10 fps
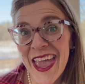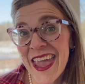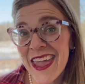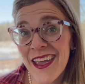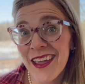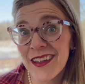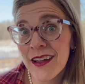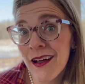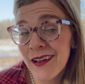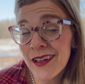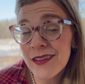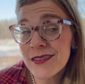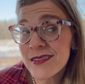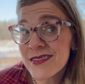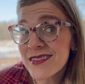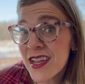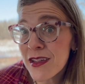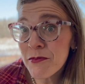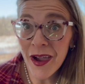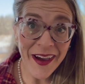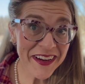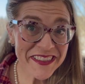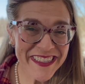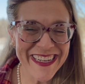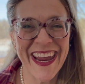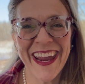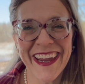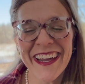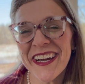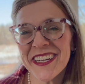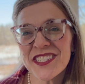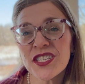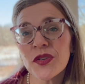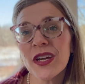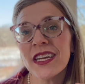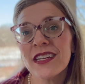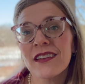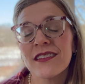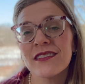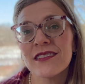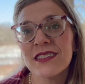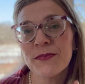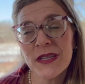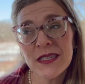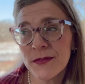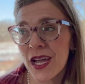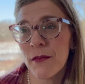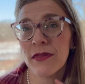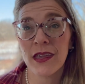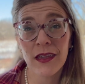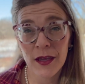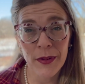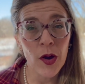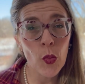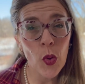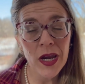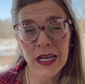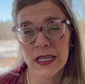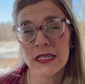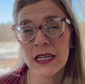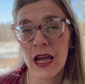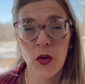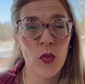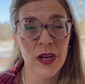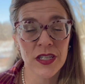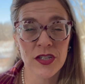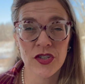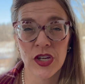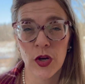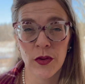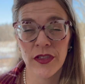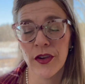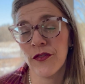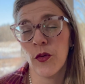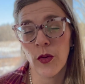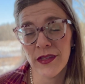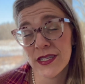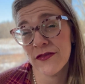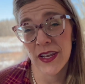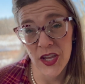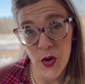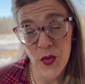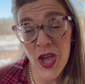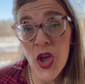and I stayed behind today uh, just so I could spend some time thinking about what it is I wanted to share with you for this video.